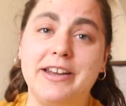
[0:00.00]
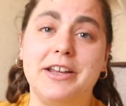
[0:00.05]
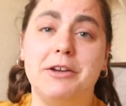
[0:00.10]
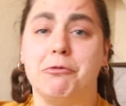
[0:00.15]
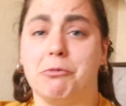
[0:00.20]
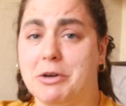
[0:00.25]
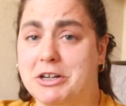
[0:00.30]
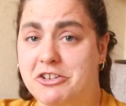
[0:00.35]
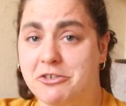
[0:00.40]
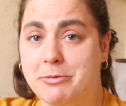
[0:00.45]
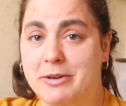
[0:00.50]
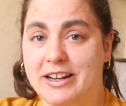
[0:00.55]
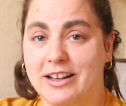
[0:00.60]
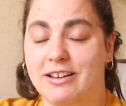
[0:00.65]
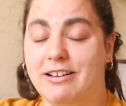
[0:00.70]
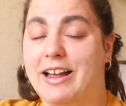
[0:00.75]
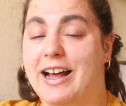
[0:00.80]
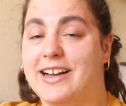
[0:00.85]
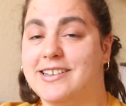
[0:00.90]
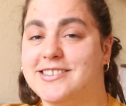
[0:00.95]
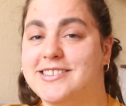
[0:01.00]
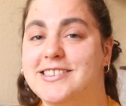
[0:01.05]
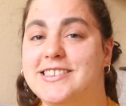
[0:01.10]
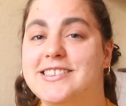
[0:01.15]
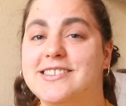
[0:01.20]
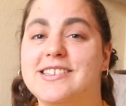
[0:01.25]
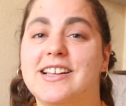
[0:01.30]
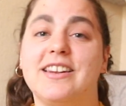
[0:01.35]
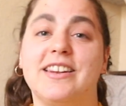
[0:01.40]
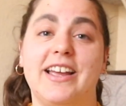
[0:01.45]
enrichment
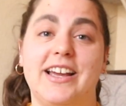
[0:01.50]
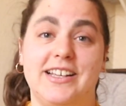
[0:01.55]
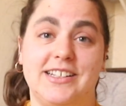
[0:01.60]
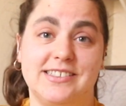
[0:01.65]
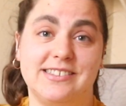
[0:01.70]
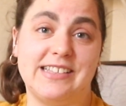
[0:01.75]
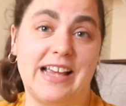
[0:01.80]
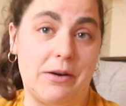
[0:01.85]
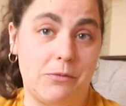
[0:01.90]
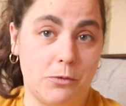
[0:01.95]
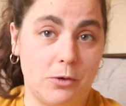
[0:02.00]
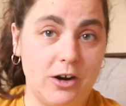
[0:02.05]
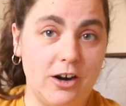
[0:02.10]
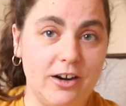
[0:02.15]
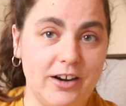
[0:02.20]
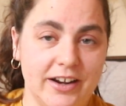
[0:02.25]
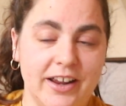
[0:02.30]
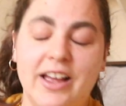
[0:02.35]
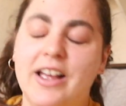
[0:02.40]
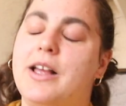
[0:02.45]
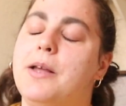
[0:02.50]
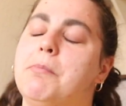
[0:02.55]
classes like scent work,